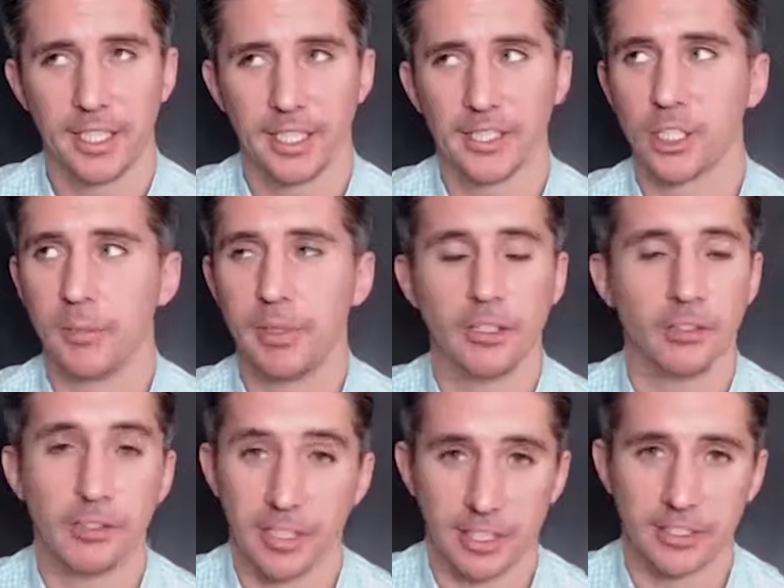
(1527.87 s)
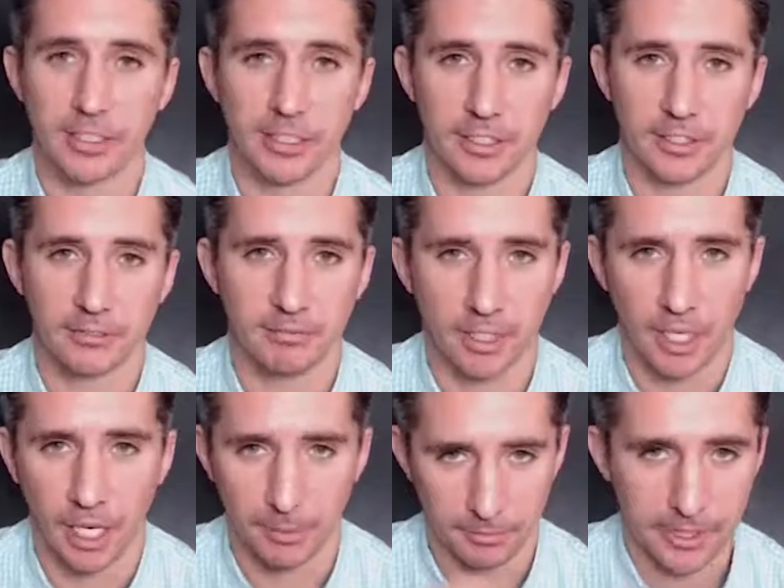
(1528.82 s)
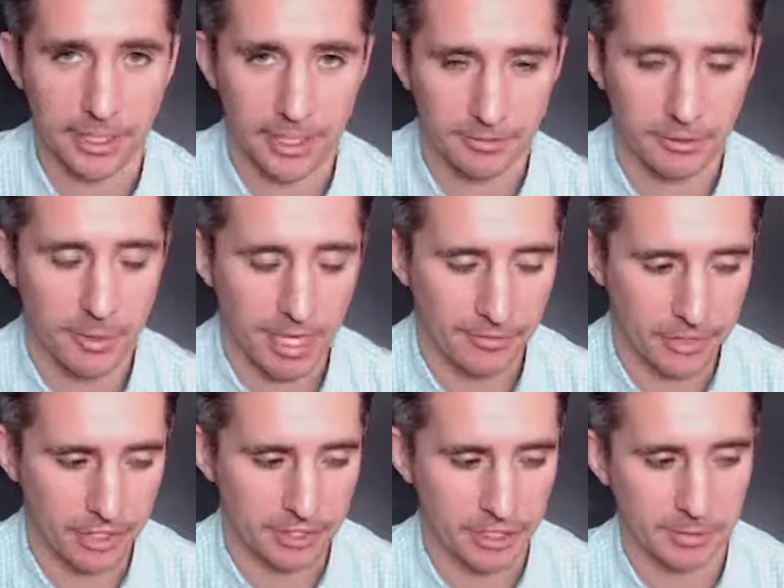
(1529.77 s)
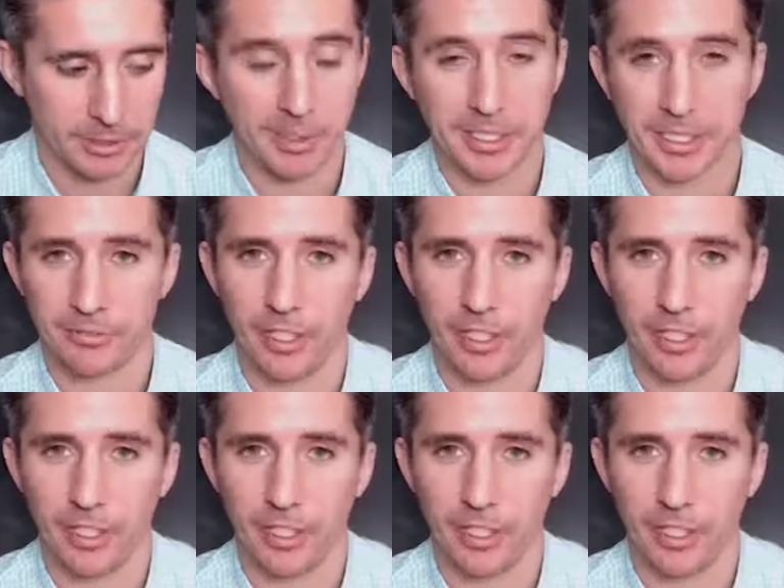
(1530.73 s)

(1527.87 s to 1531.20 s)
there's so many other things that I'm thinking from an advertising perspective,